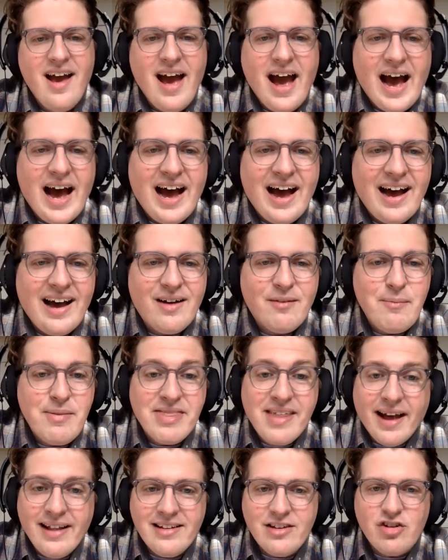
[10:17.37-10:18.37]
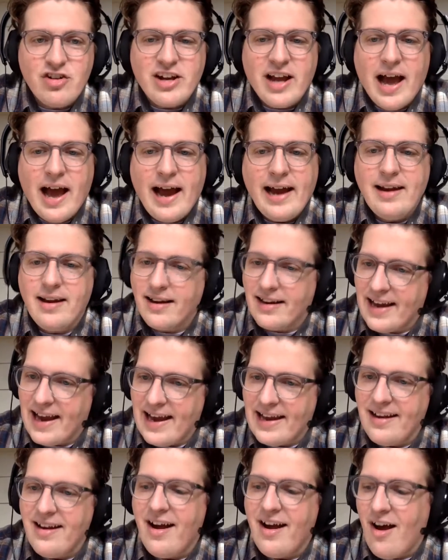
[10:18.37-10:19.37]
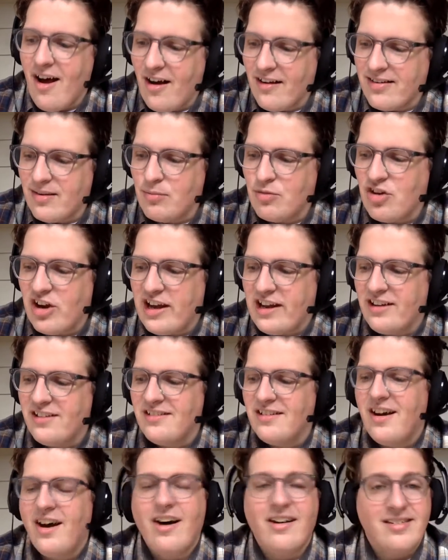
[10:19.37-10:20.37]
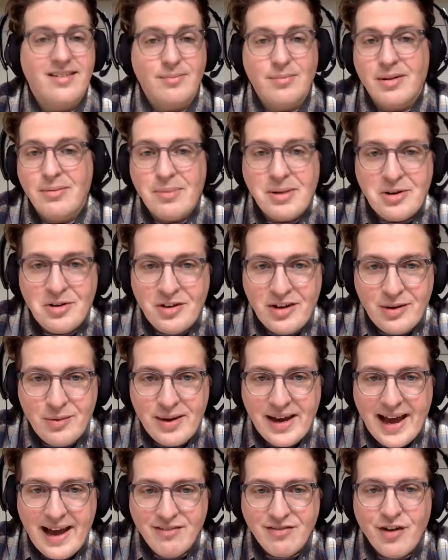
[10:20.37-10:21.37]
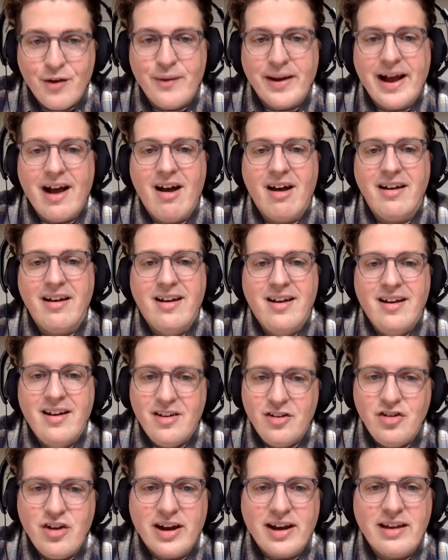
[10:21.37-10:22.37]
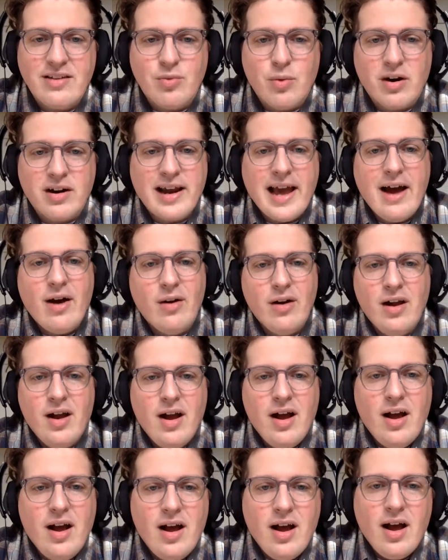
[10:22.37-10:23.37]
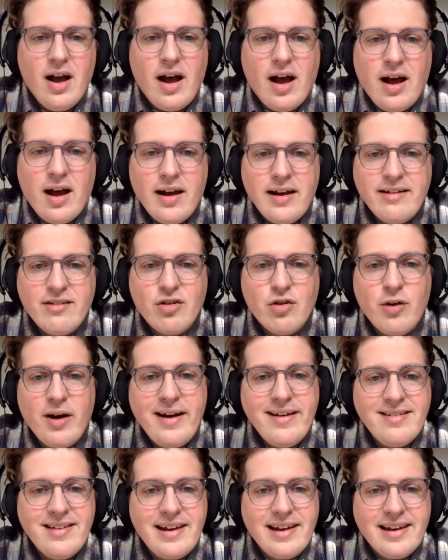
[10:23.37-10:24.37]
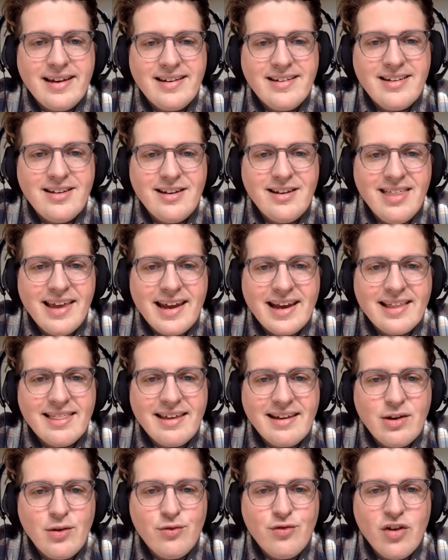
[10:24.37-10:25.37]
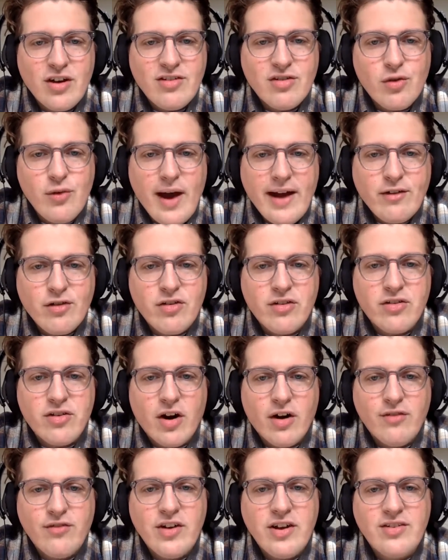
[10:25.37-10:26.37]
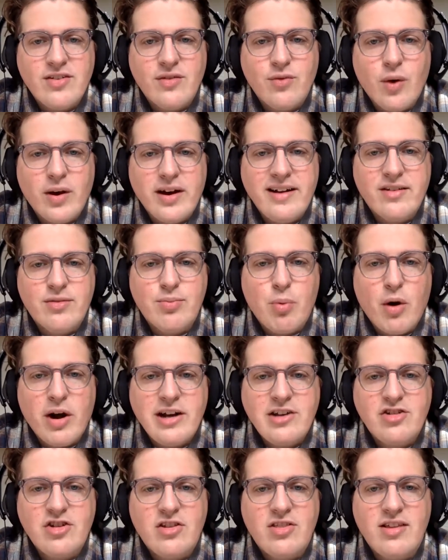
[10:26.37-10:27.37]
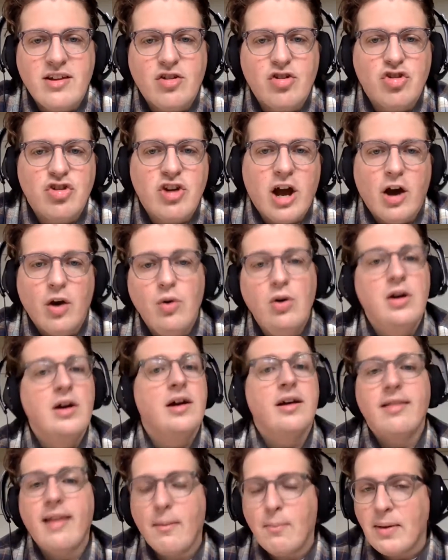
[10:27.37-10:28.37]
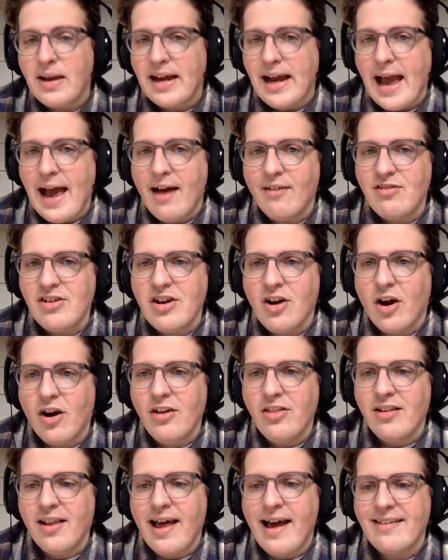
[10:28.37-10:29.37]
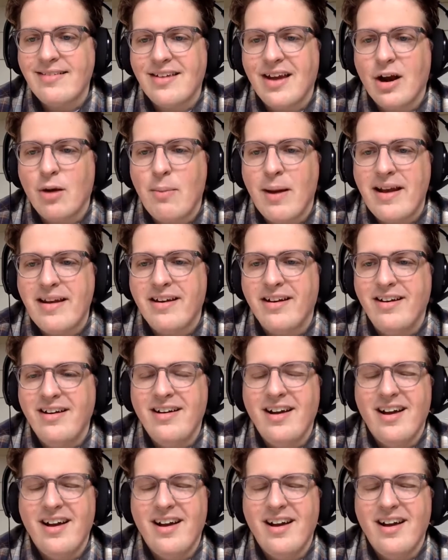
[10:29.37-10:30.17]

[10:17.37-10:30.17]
Mythology Guy, again, awesome channel, awesome community we have going on. Check his work out. It's crazy to think that you've just scratched the surface of what inspiration this show, that being Avatar, The Last Airbender.